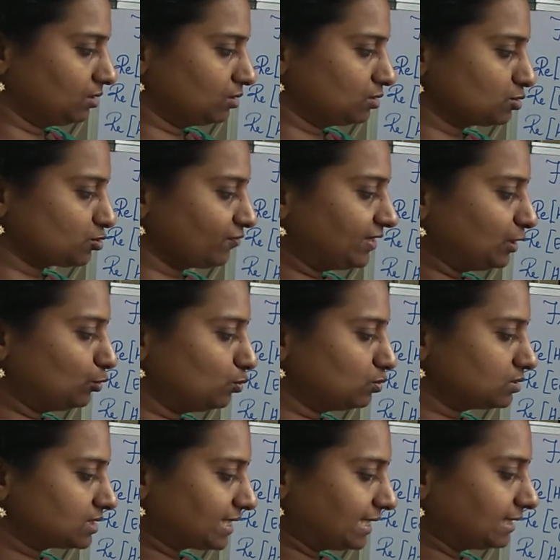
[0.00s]
So when you
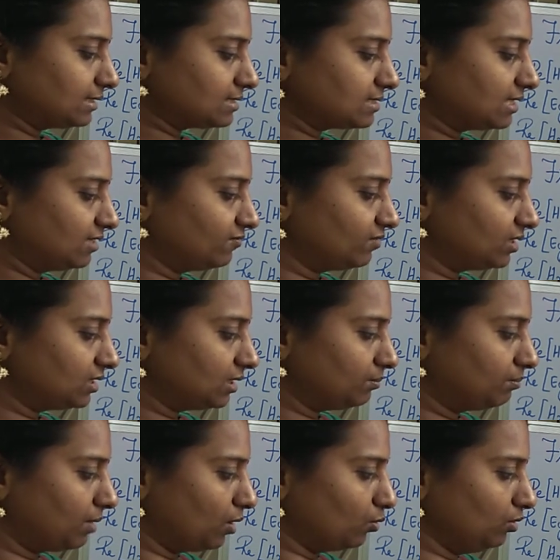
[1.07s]
take this inverted
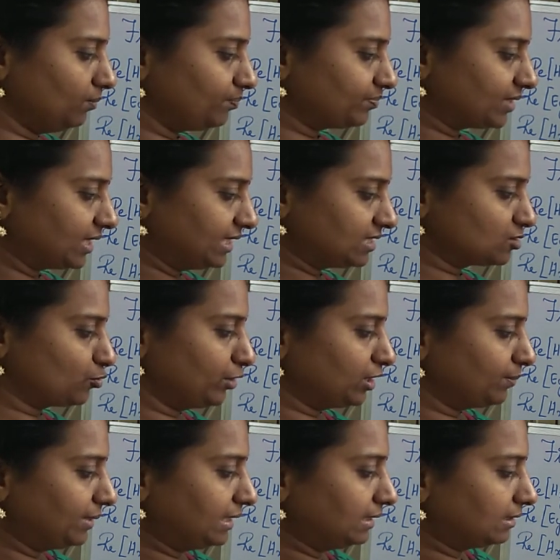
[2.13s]
bowl, it is going to
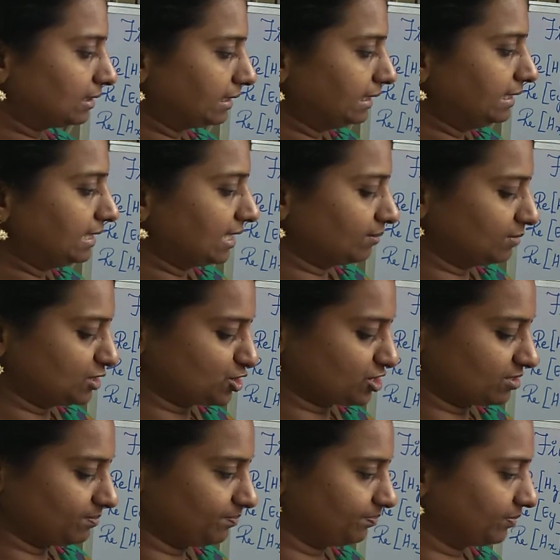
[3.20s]
be in three dimension.
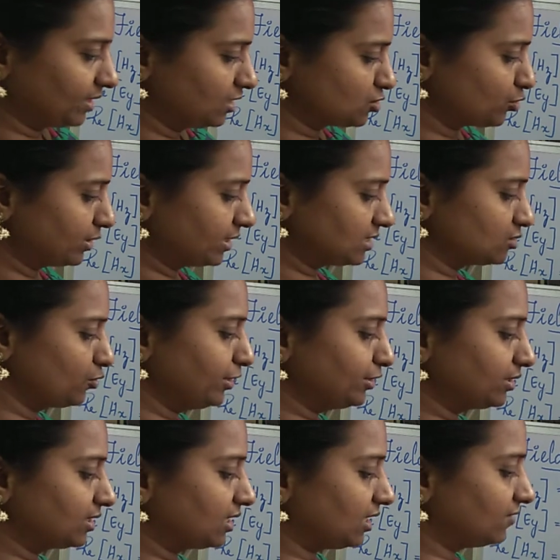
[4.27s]
So it is going to
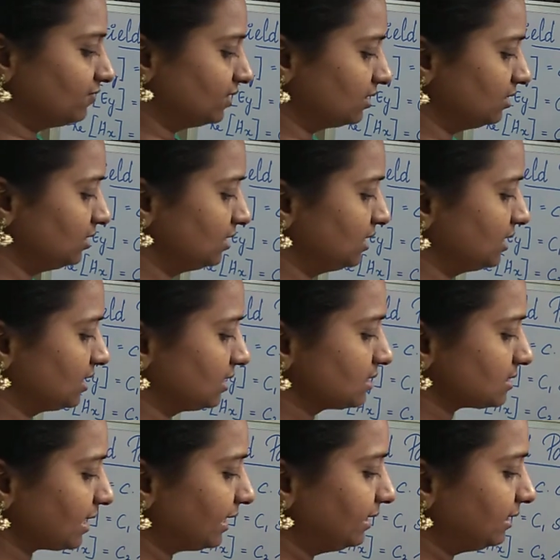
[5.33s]
cover this
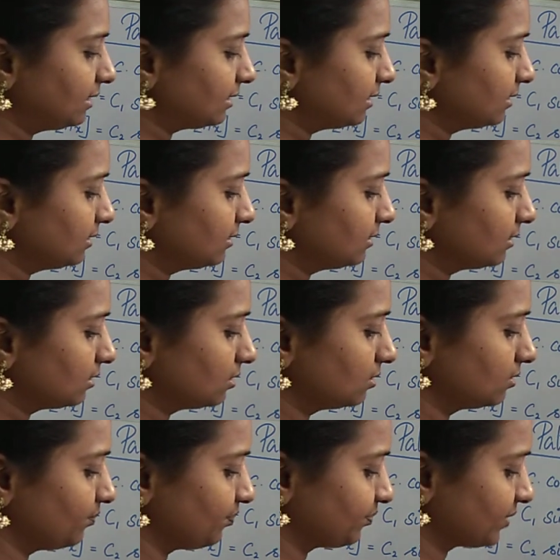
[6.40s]
entire
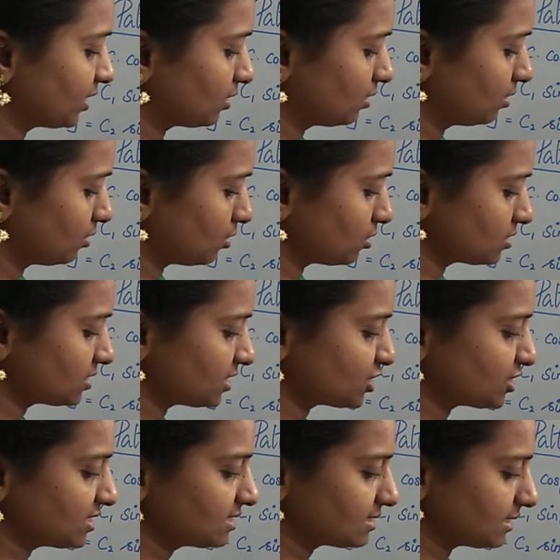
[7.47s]
cross
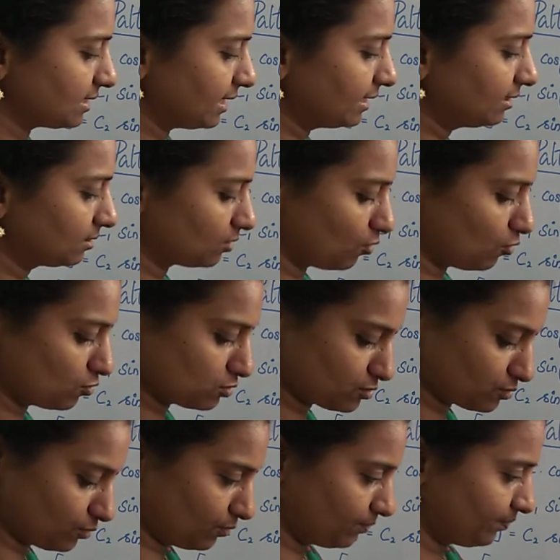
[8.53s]
section's length
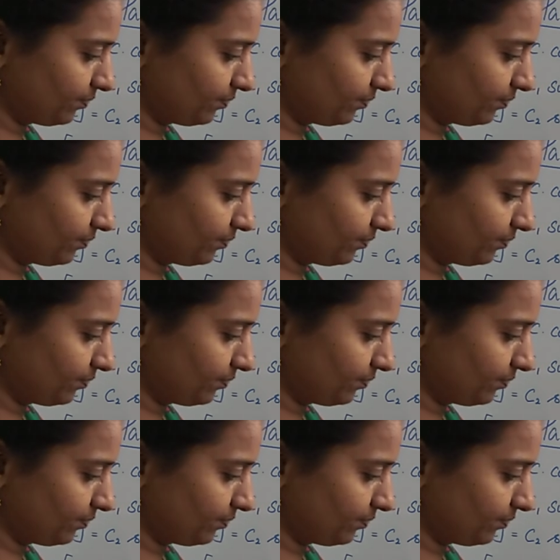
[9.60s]
also,